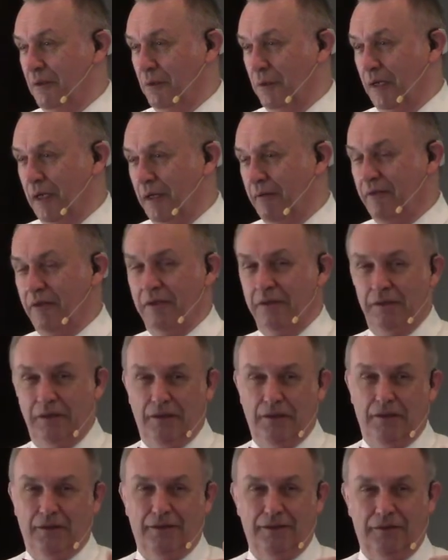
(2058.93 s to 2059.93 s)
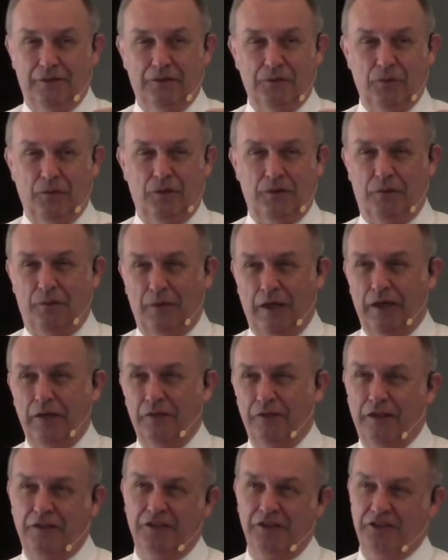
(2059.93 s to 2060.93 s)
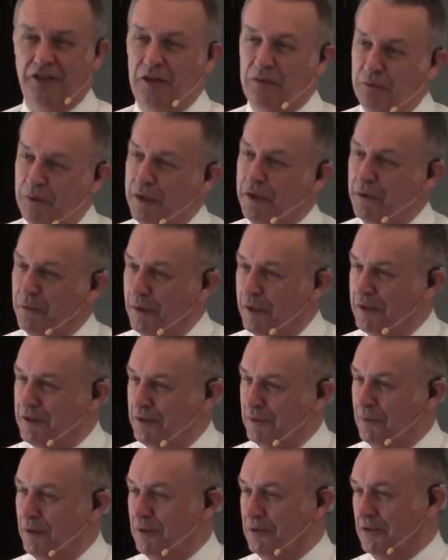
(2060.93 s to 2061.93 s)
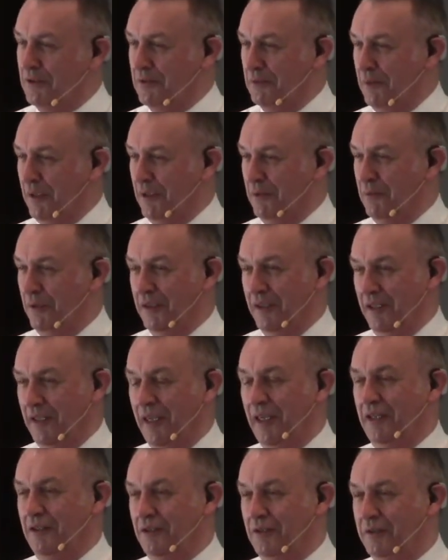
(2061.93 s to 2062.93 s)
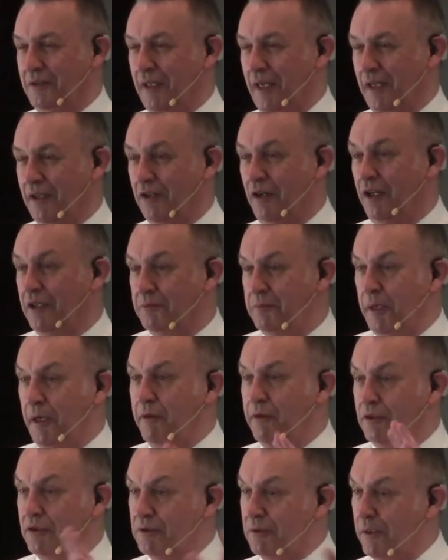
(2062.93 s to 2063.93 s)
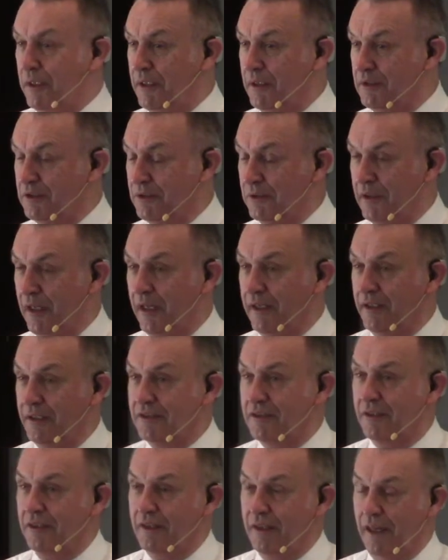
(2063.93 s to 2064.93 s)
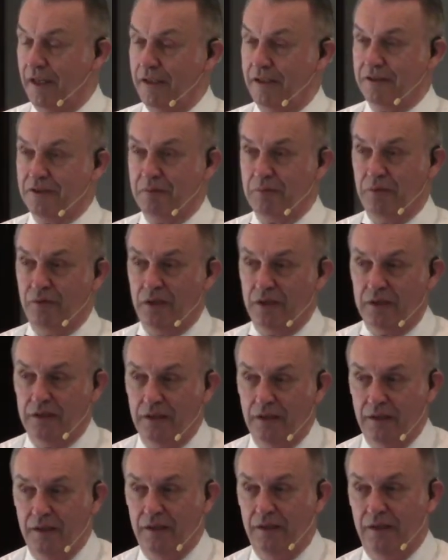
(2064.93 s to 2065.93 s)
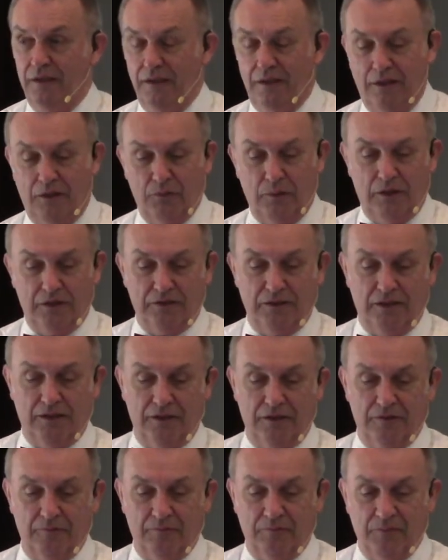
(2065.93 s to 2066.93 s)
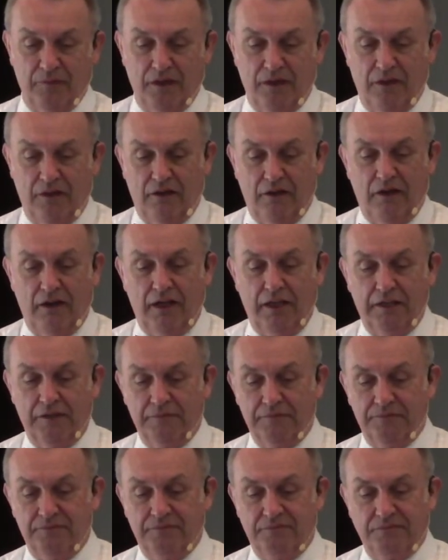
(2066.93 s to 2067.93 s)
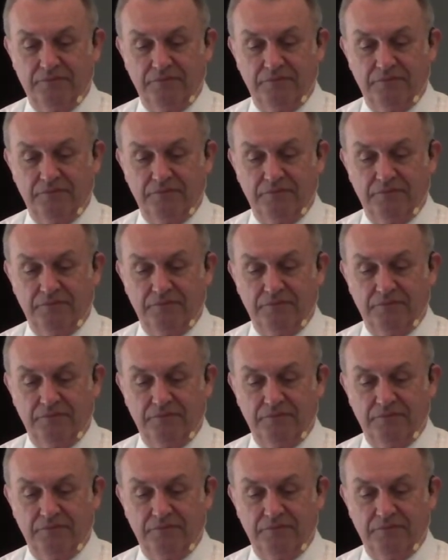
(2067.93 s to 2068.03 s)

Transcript: or whatever, you know, why don't they just get rid of the ones that Moses made? Well, they can't do that. God's power is greater. So that is a point well taken. All right.